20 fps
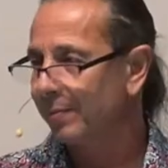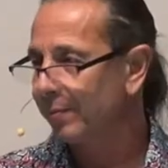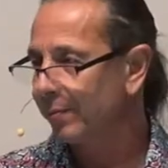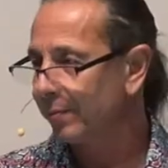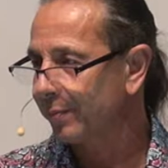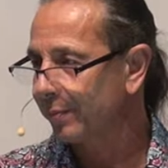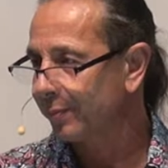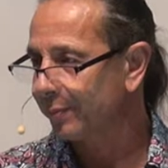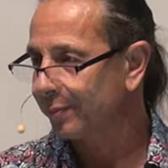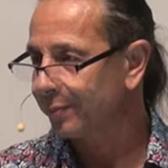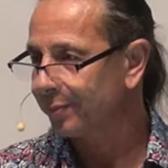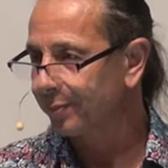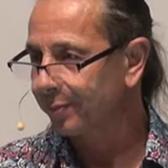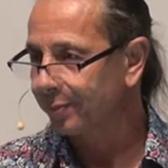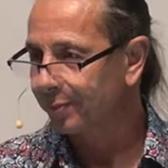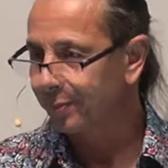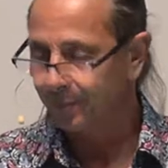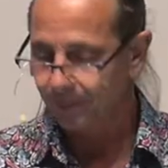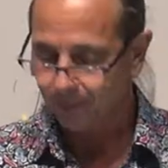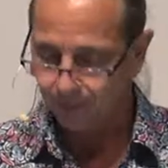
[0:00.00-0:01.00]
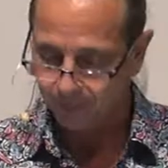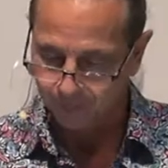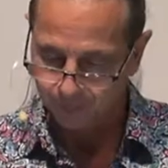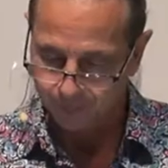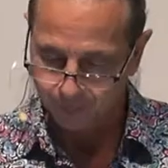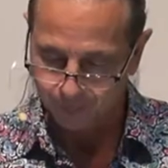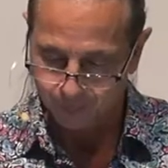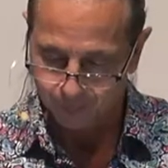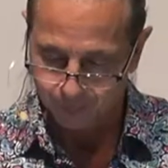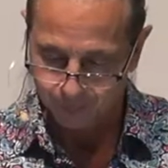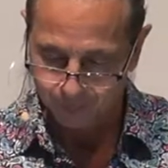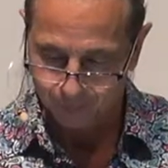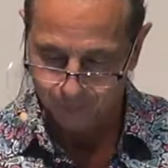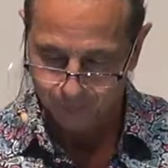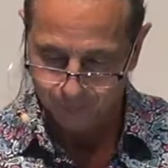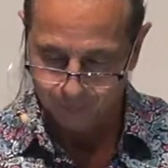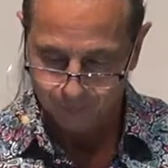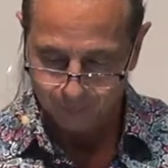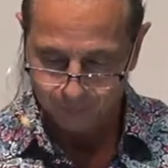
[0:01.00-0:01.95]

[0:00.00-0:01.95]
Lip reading: [no speech]